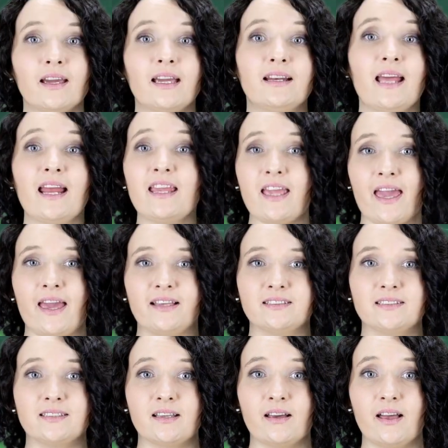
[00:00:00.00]
In any
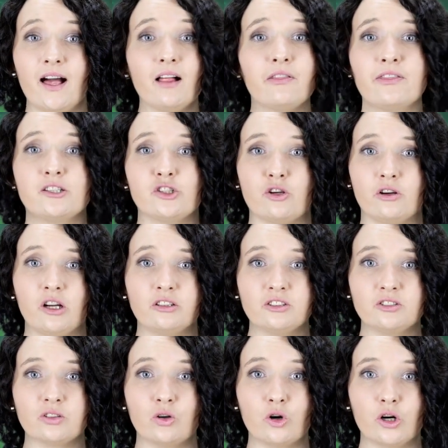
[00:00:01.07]
case, health
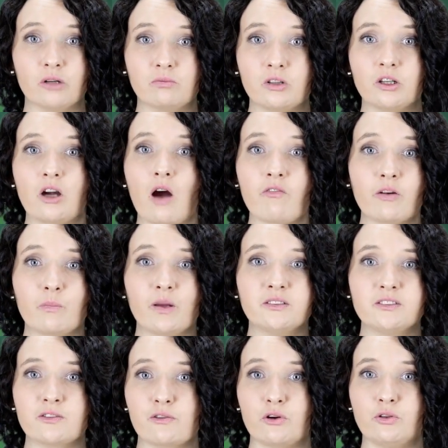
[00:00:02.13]
insurance, or
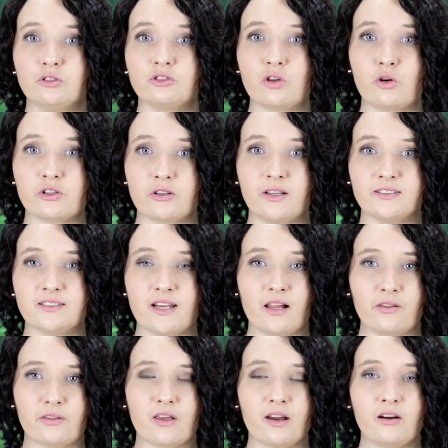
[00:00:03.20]
governments through socialized
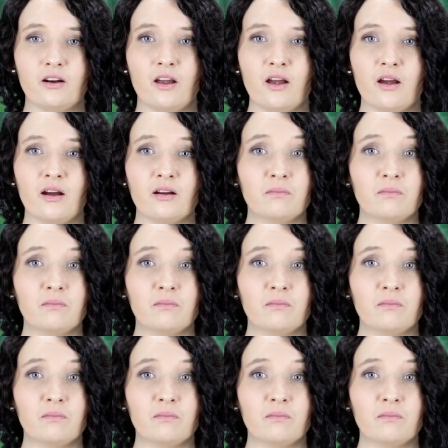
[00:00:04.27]
healthcare,